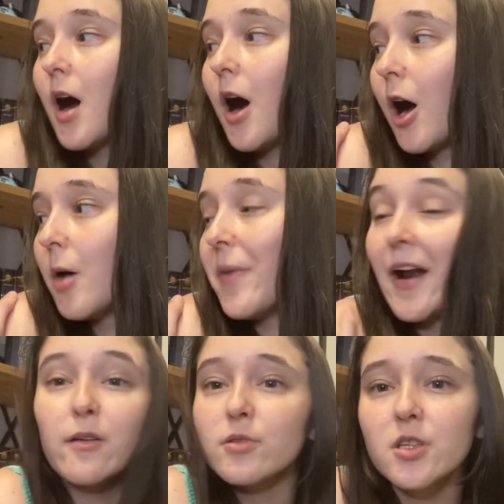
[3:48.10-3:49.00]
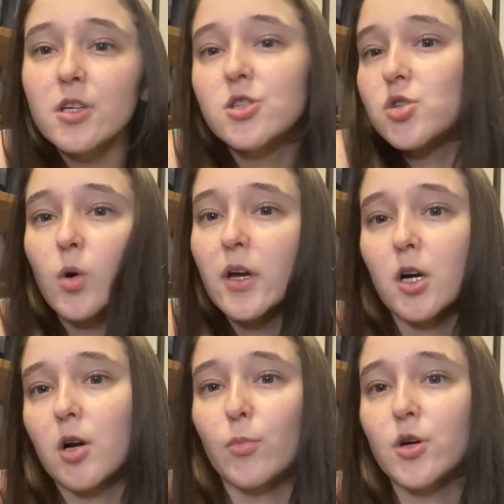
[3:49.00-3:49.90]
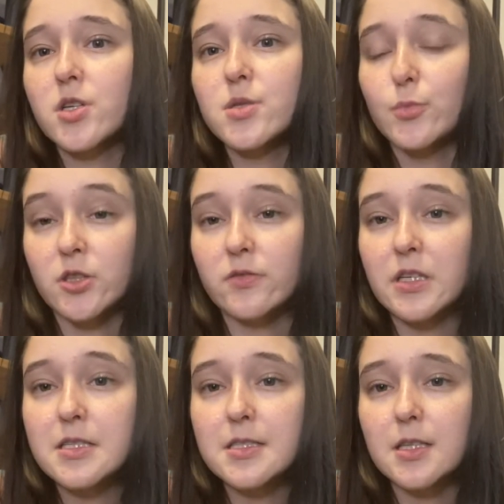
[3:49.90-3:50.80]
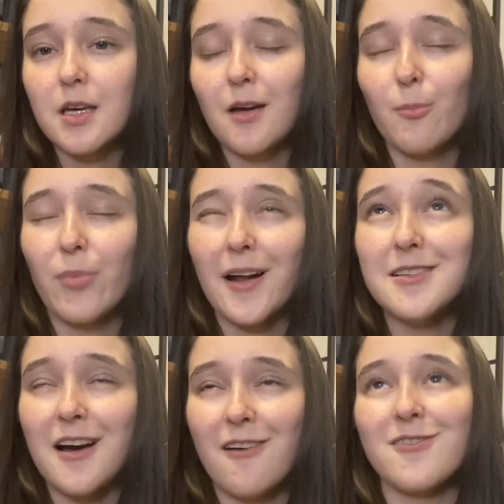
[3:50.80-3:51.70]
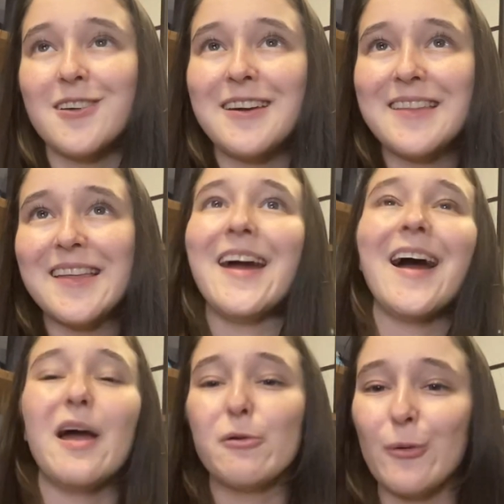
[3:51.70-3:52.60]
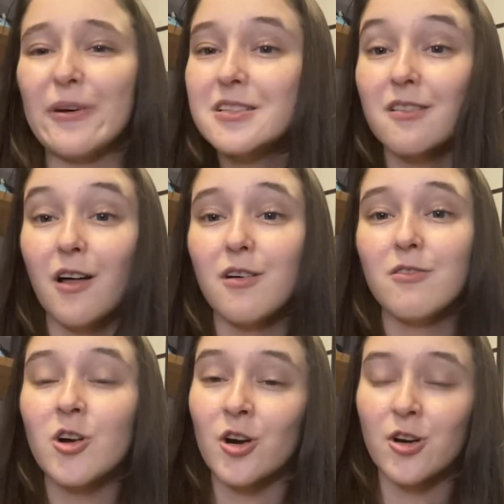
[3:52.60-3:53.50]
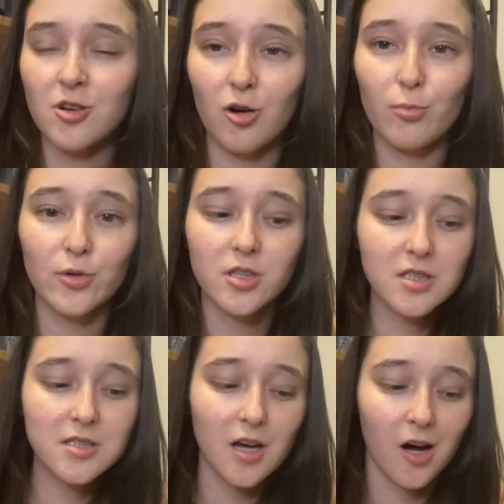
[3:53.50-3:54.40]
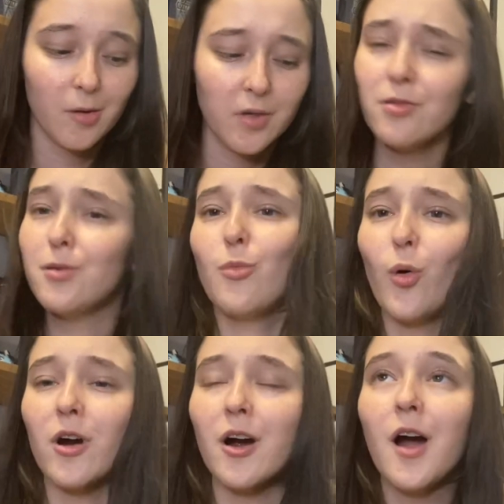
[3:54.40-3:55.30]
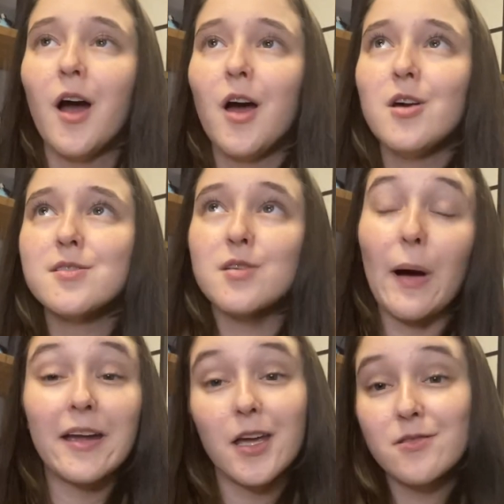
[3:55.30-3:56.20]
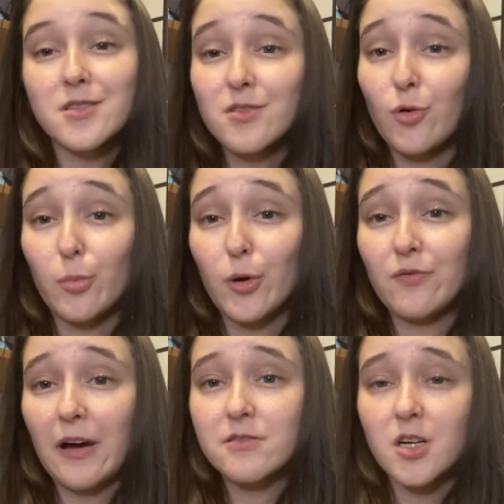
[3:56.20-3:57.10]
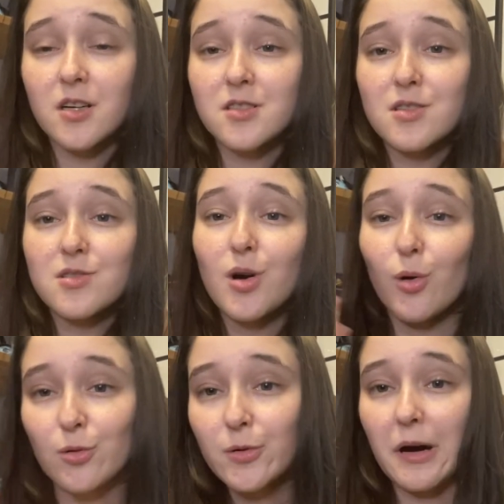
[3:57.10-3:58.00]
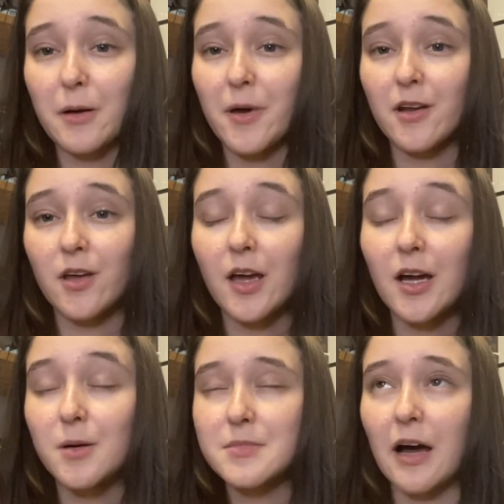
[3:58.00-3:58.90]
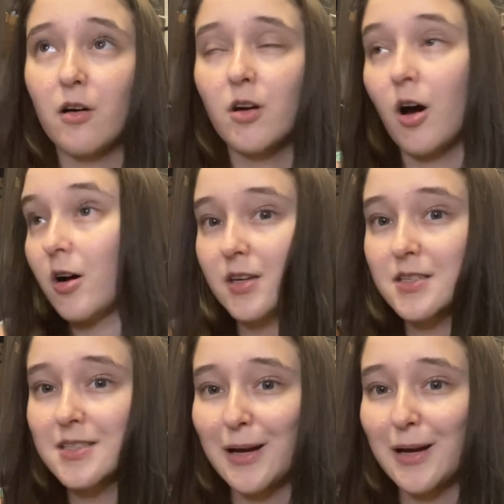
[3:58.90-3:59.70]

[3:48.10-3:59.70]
And I really enjoyed her books previously, but I definitely think I'm going to love her adult books even more. So I give this a 4.5 stars. Totally recommend it. It comes out in August, I